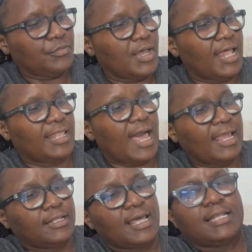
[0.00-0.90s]
I
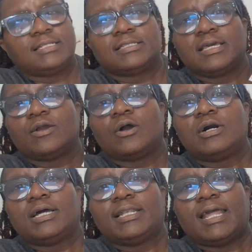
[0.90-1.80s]
like that they're
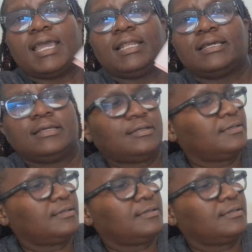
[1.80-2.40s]
undated.